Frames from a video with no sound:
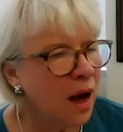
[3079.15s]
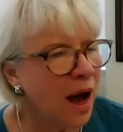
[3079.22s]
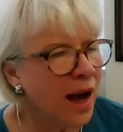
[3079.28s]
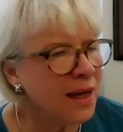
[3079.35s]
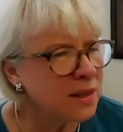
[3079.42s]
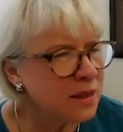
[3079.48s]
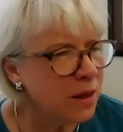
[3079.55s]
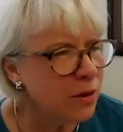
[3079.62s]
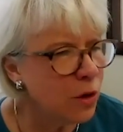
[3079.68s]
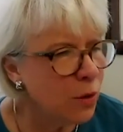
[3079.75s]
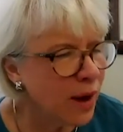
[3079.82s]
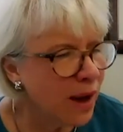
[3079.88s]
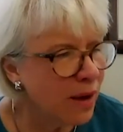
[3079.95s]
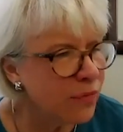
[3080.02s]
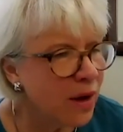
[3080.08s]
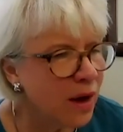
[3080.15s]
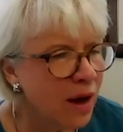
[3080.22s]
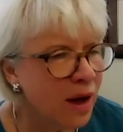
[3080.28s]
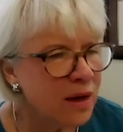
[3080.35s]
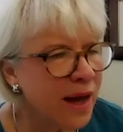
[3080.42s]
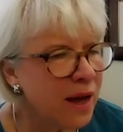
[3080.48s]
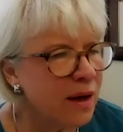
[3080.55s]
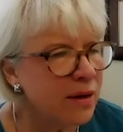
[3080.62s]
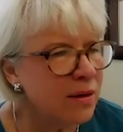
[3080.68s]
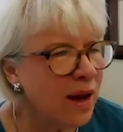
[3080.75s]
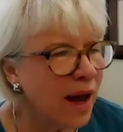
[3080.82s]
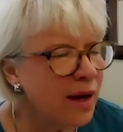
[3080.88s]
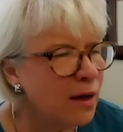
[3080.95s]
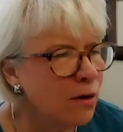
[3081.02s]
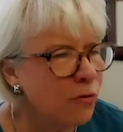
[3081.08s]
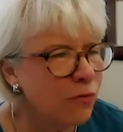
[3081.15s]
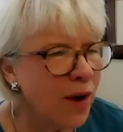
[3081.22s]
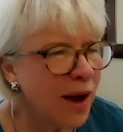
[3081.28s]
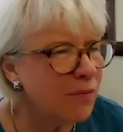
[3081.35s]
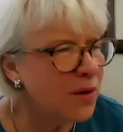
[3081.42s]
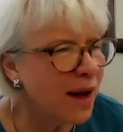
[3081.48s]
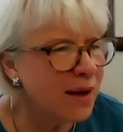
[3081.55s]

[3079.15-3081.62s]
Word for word: I see you have like a 95,